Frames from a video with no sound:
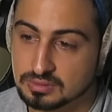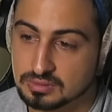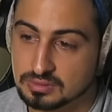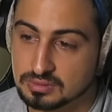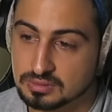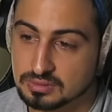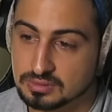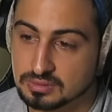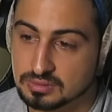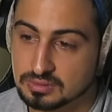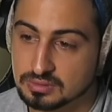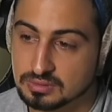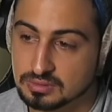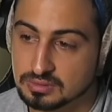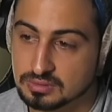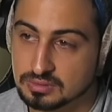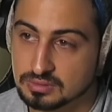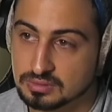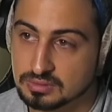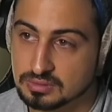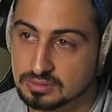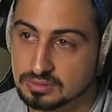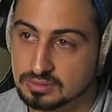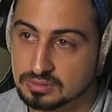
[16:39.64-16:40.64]

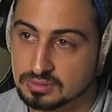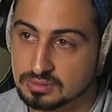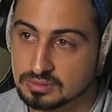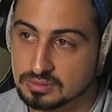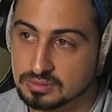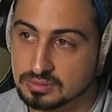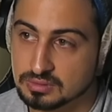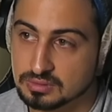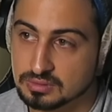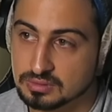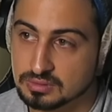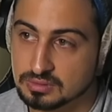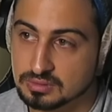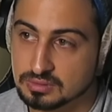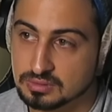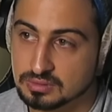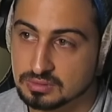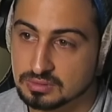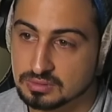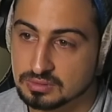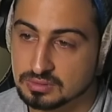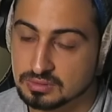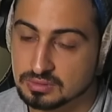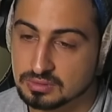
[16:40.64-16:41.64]

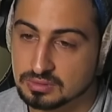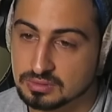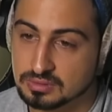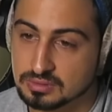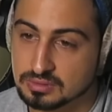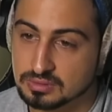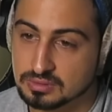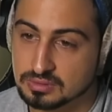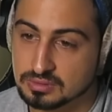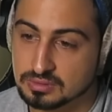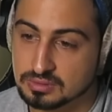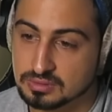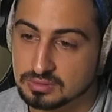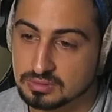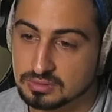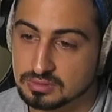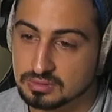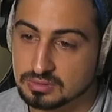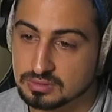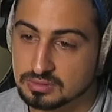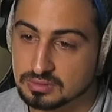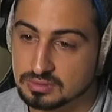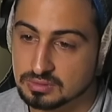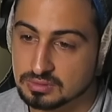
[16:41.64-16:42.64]

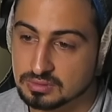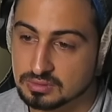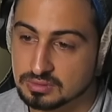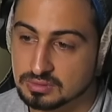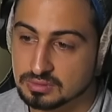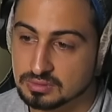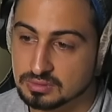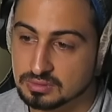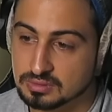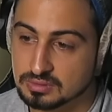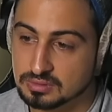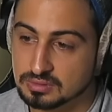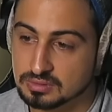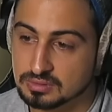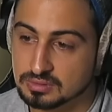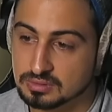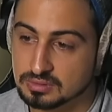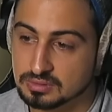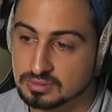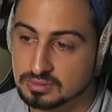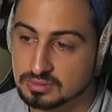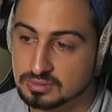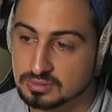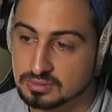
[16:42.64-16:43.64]

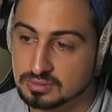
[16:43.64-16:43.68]
No words are spoken by the person on screen.